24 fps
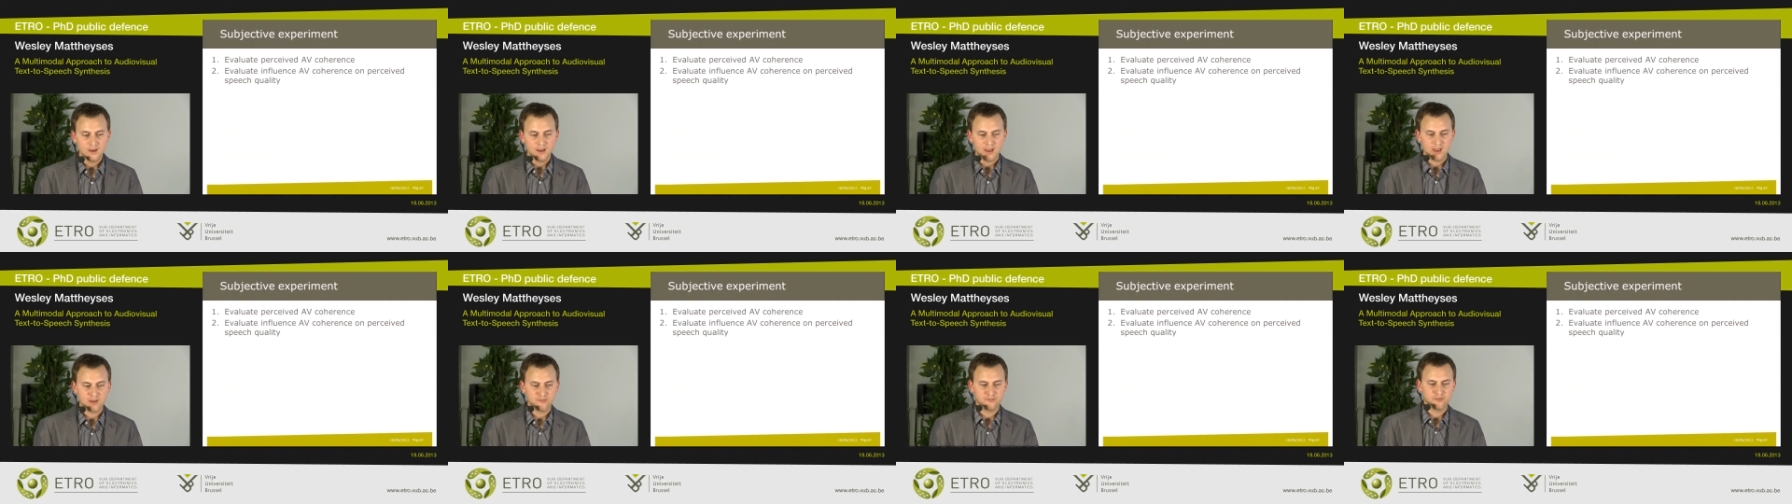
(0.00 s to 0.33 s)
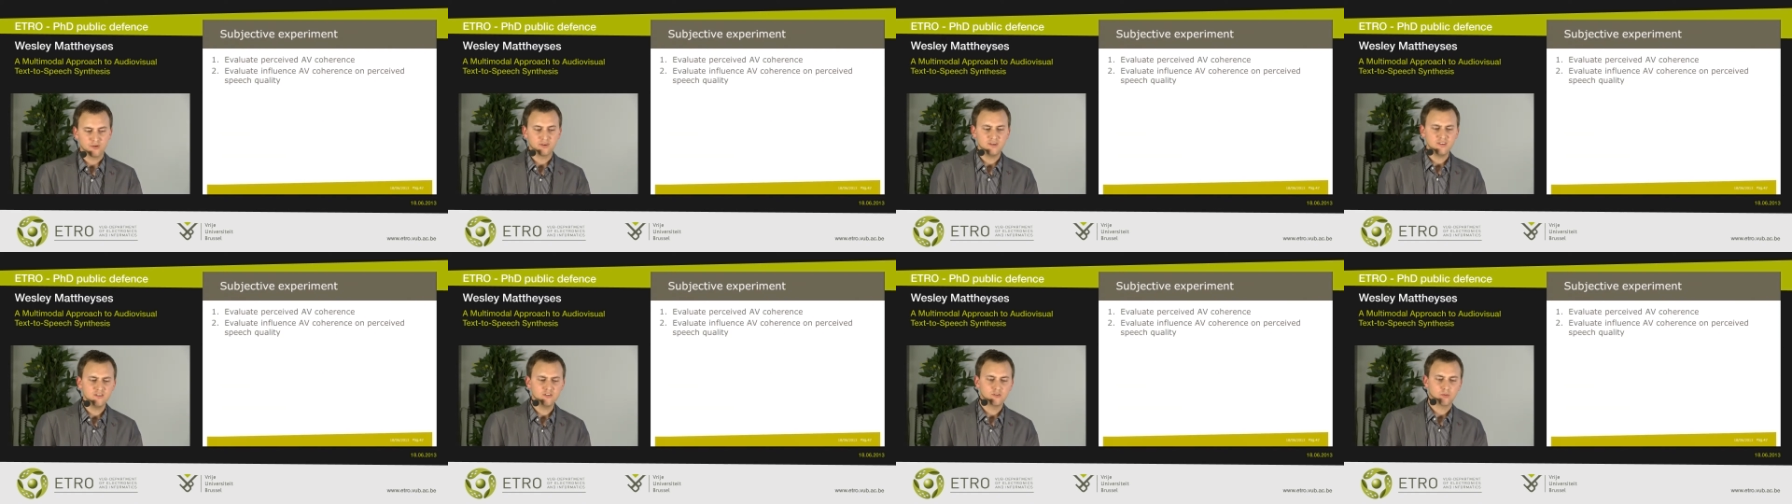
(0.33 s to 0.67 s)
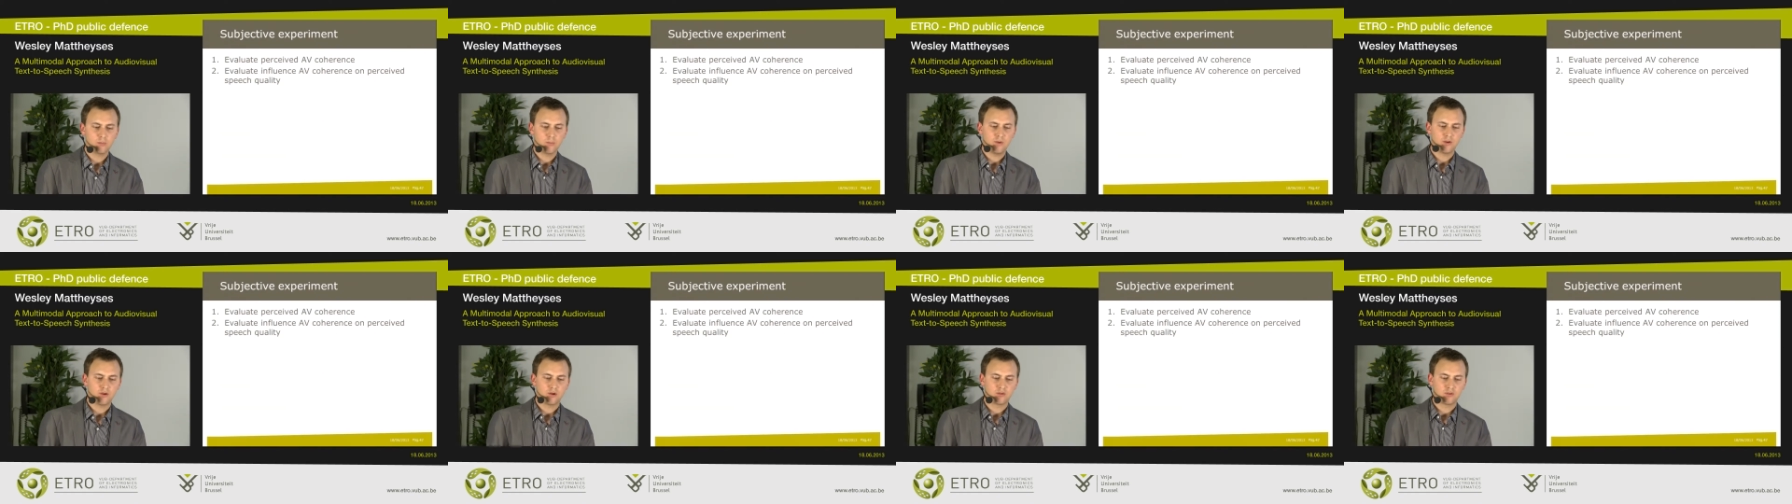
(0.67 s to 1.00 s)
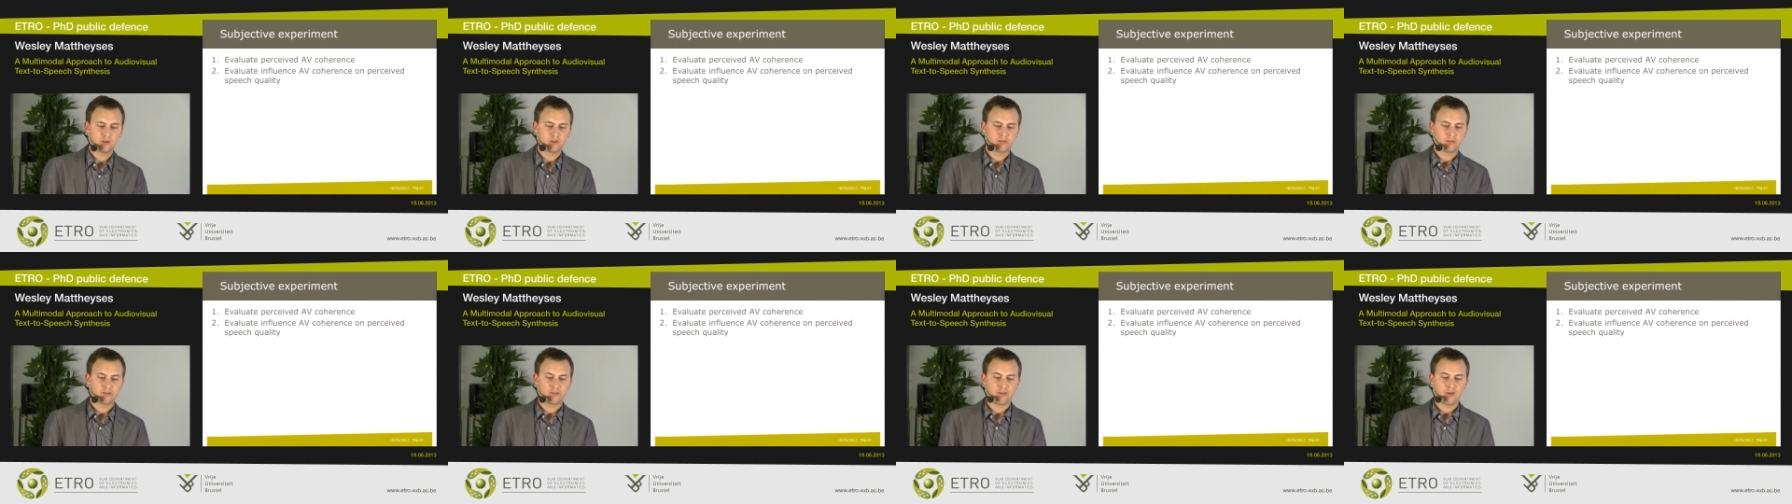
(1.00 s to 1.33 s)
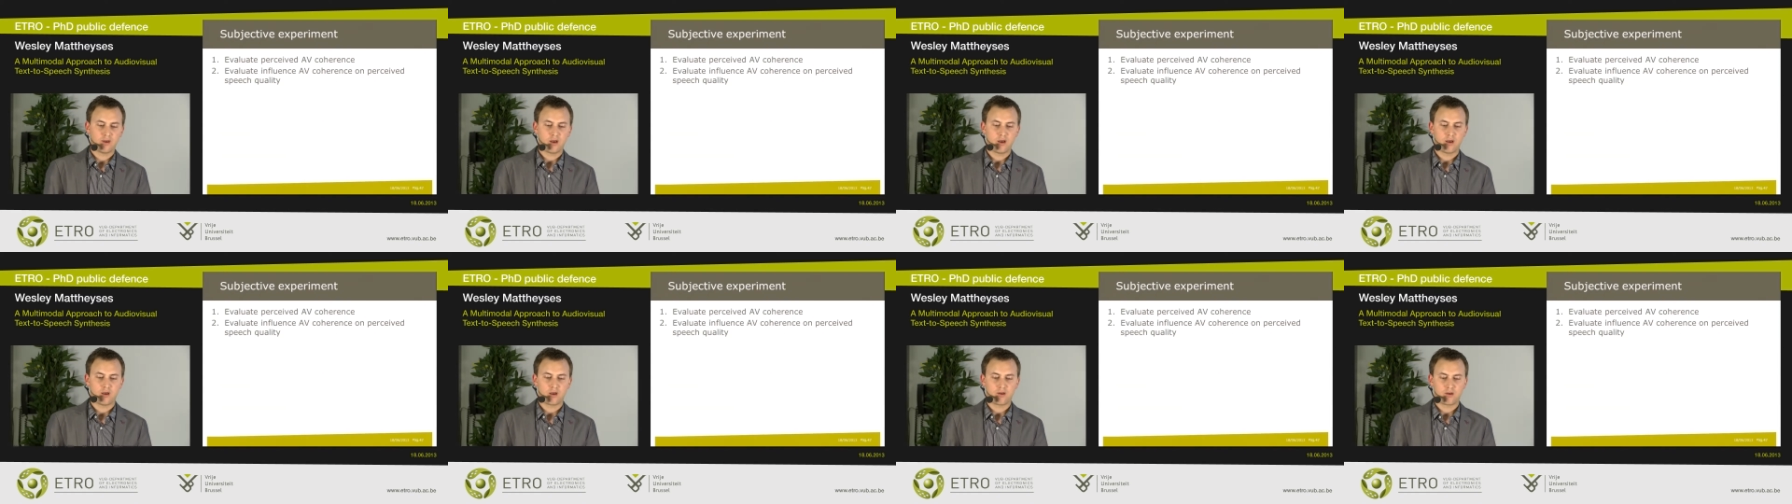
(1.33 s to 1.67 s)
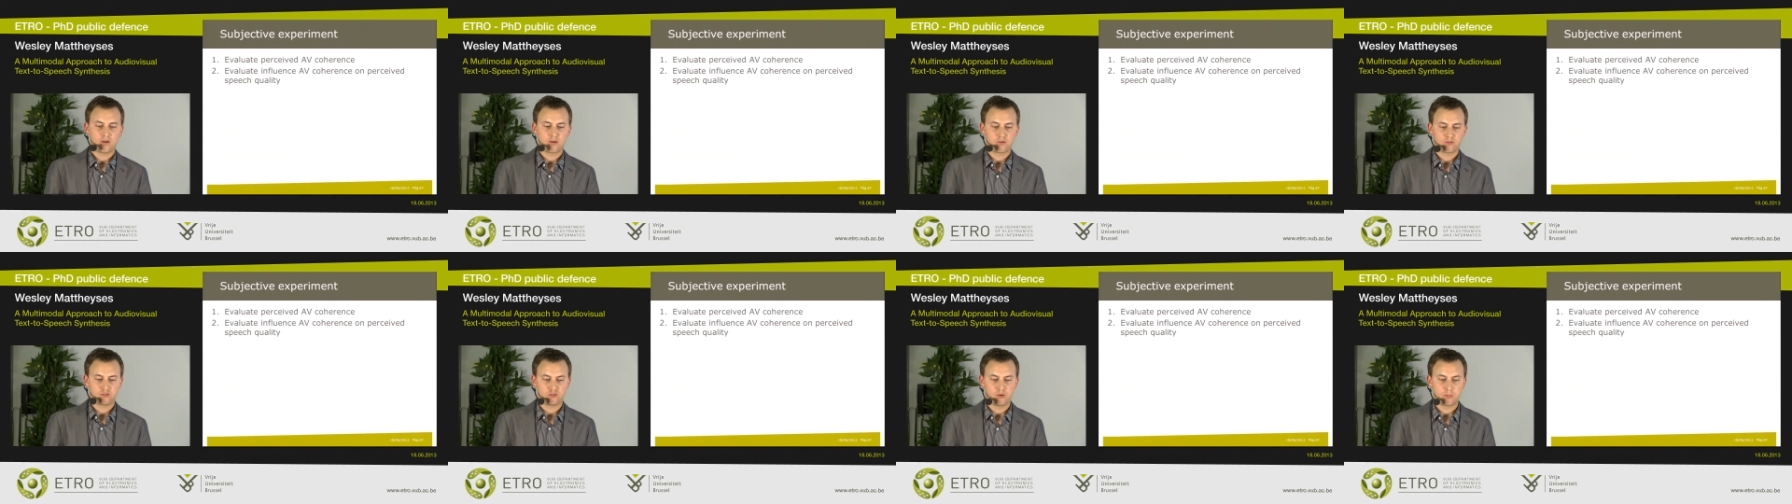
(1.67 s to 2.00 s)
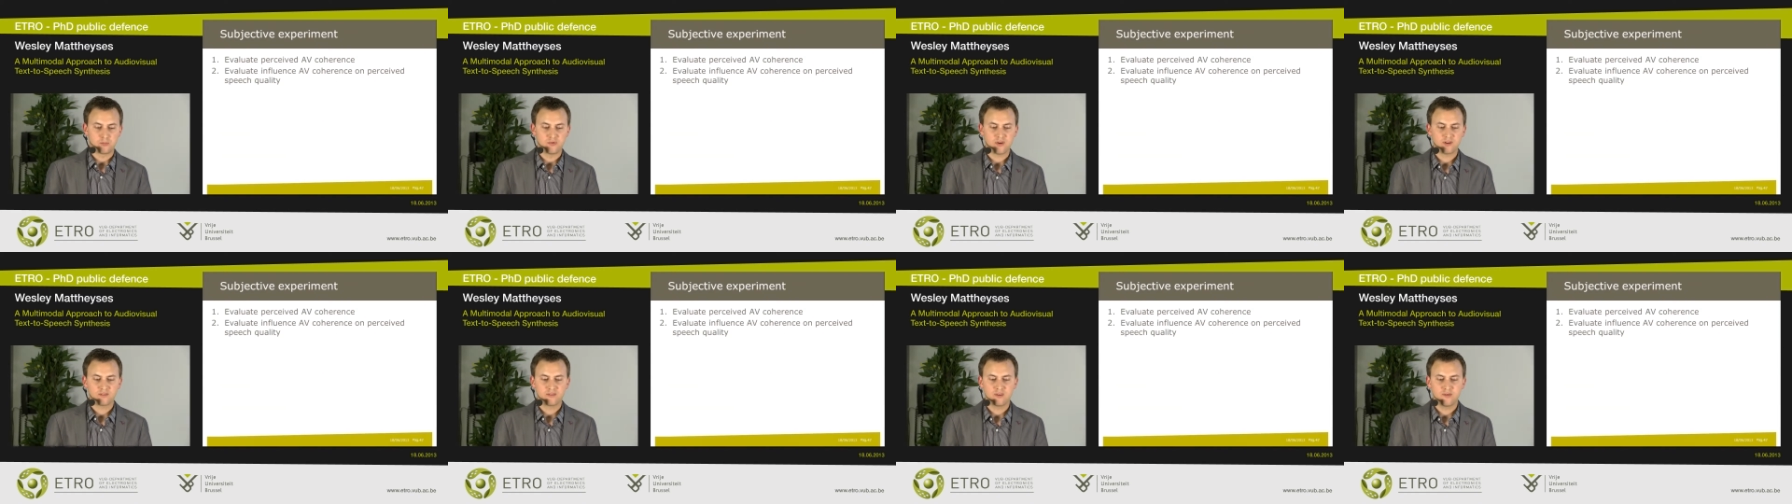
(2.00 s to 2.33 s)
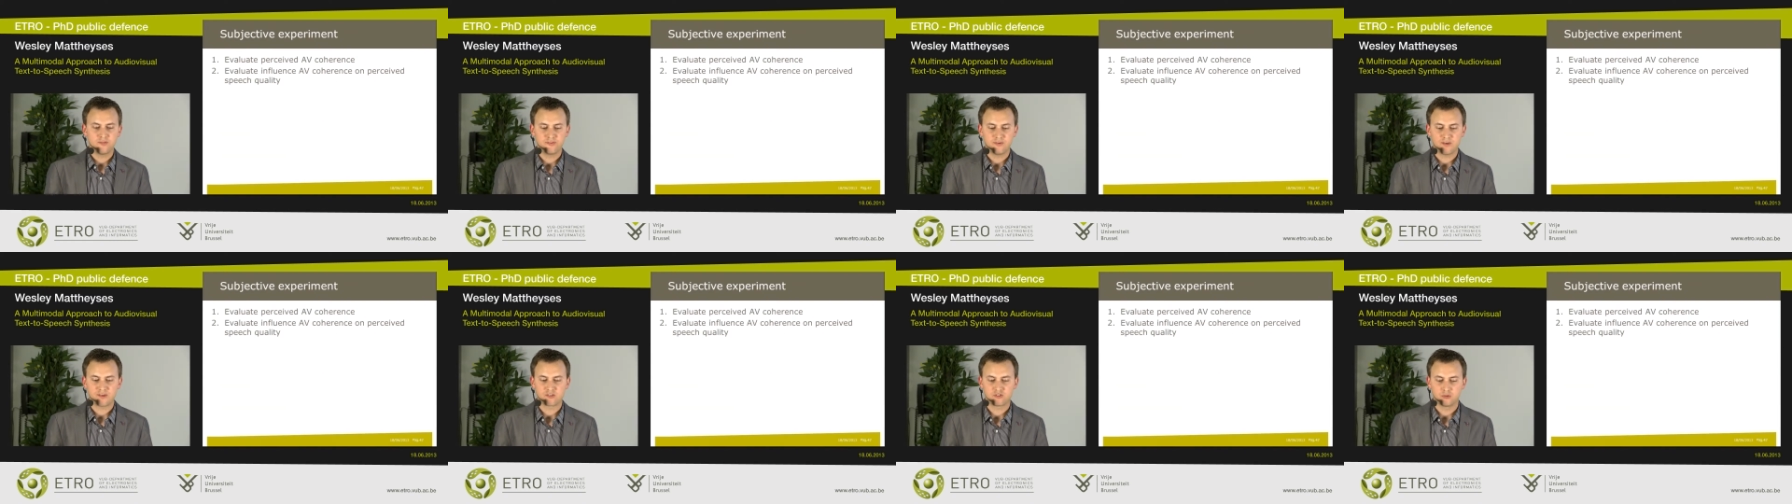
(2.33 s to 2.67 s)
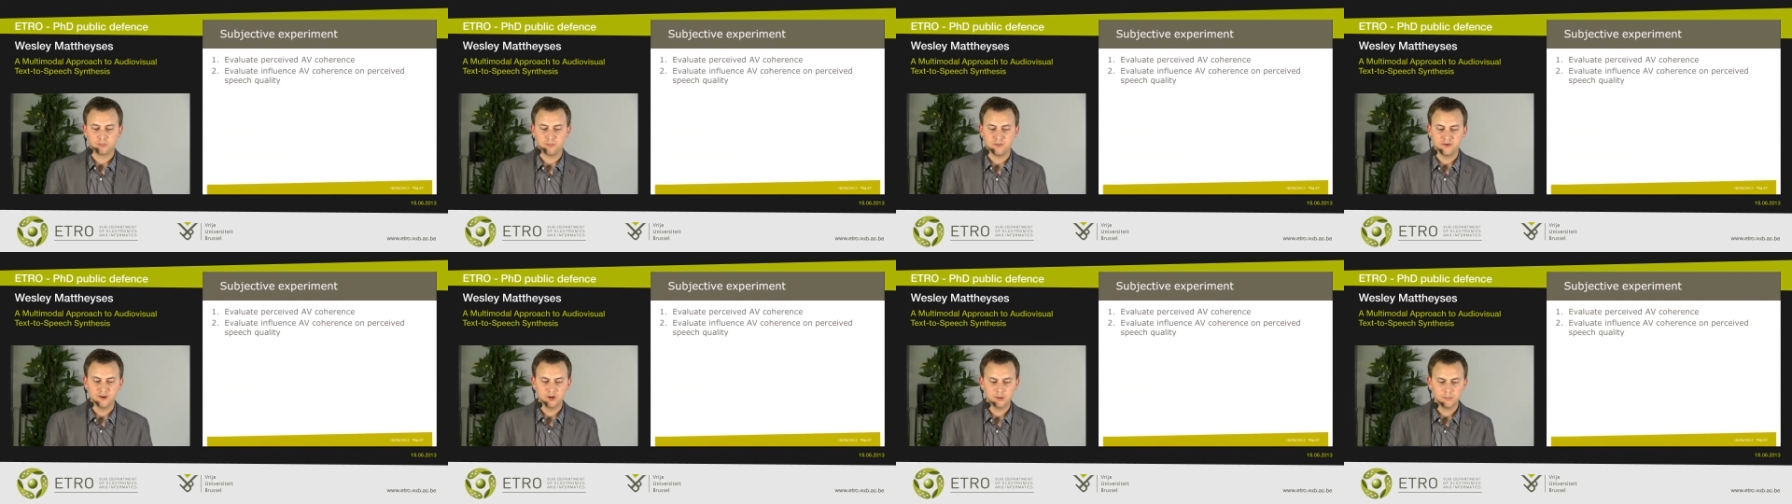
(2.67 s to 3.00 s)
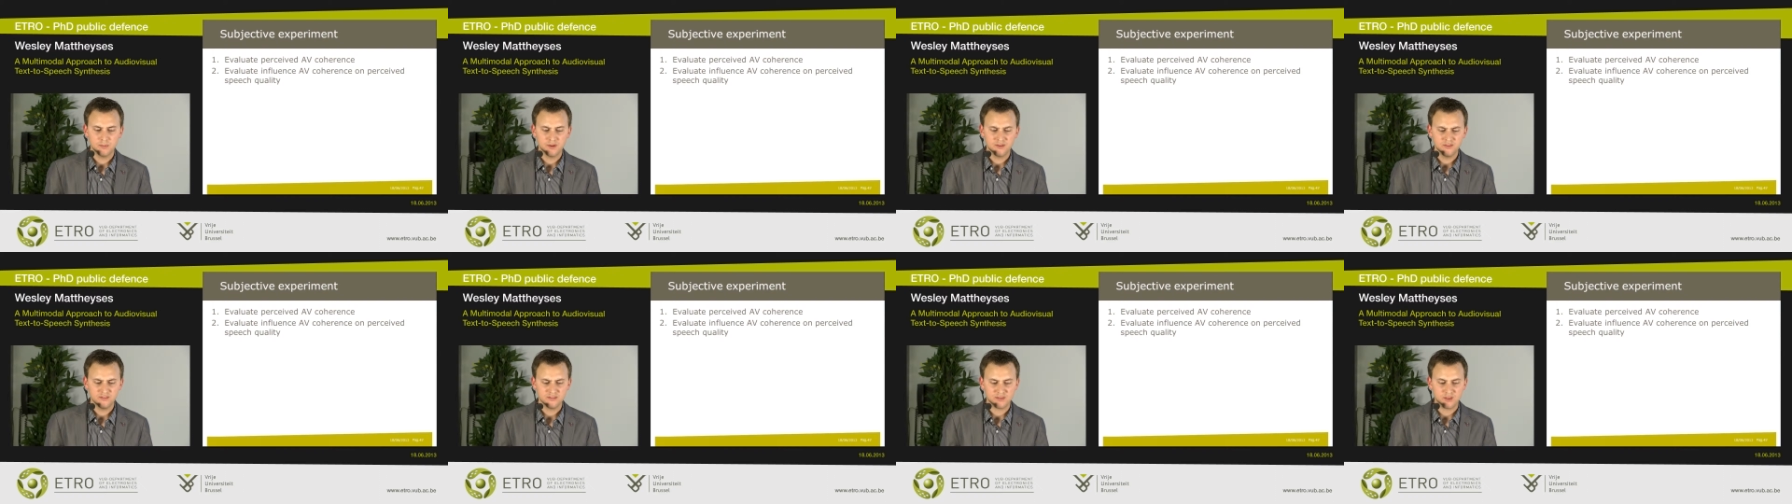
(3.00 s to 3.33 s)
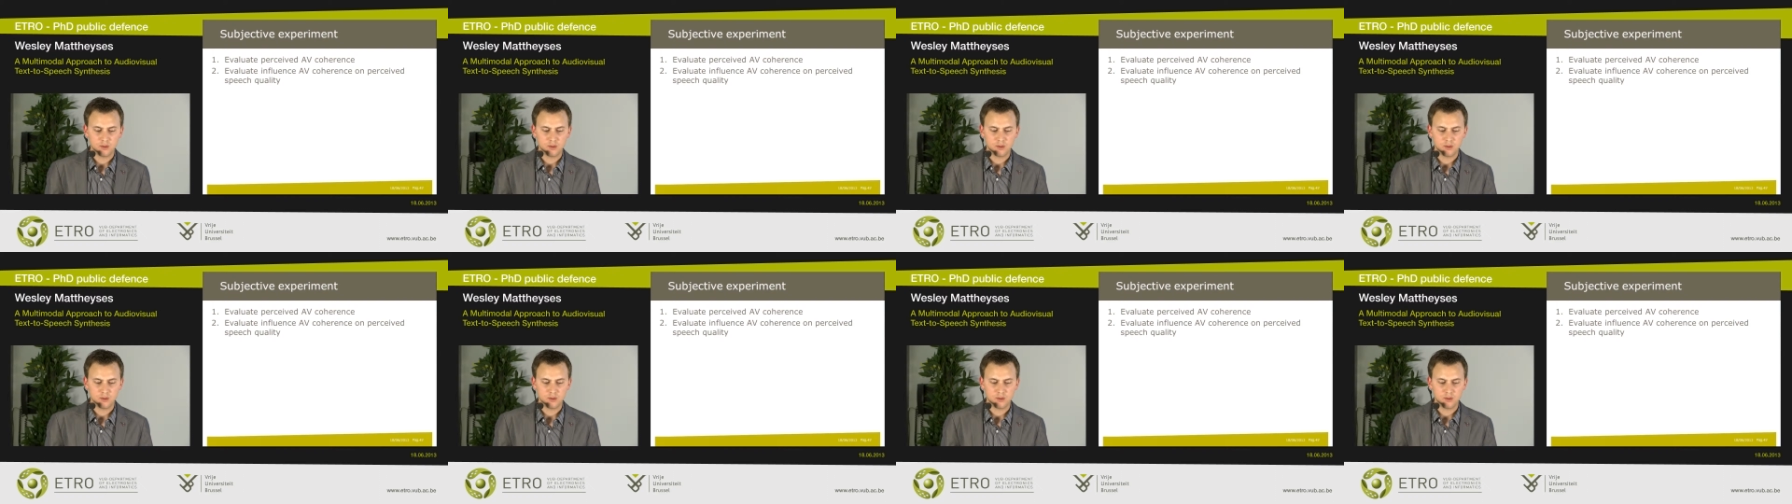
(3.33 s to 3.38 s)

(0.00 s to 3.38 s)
And for this, we conducted a subjective experiment